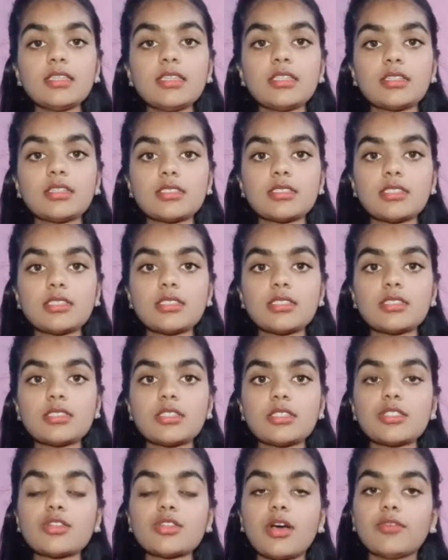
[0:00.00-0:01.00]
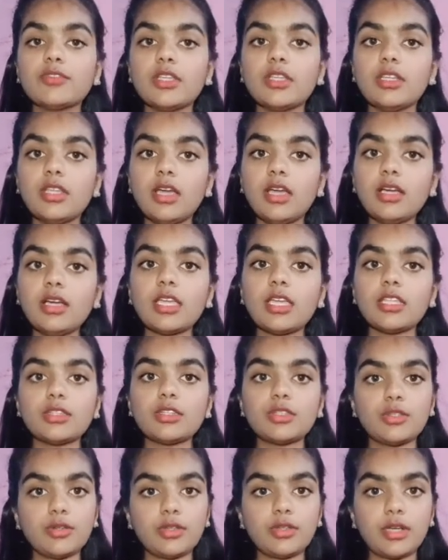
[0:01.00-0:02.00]
resistance of the lung and
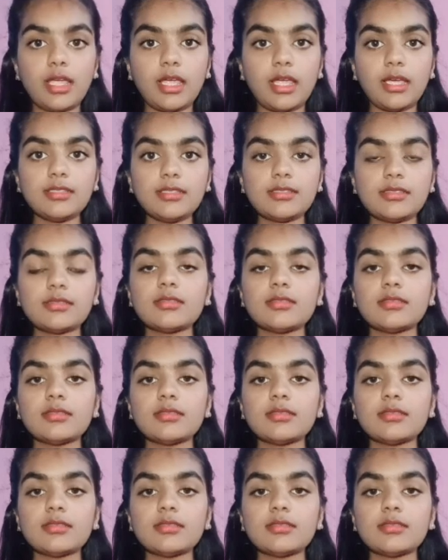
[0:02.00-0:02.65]
thorax.